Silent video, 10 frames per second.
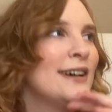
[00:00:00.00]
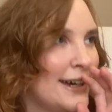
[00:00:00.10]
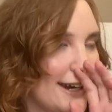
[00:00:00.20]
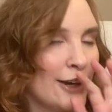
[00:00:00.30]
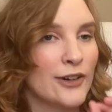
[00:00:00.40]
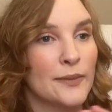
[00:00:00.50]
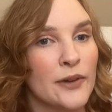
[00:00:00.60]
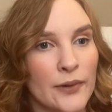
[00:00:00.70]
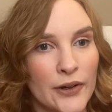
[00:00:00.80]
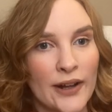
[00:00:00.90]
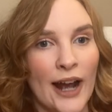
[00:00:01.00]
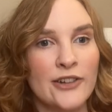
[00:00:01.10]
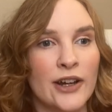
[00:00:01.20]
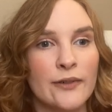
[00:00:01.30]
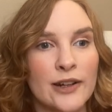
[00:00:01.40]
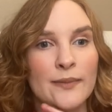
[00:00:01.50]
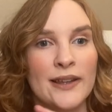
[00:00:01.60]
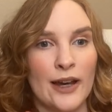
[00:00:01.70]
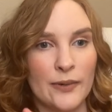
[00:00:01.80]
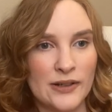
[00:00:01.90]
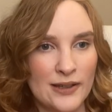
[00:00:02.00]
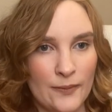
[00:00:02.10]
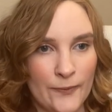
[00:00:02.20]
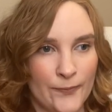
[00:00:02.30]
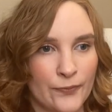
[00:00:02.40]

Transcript: and I don't want to be rude. I do not want to be that person.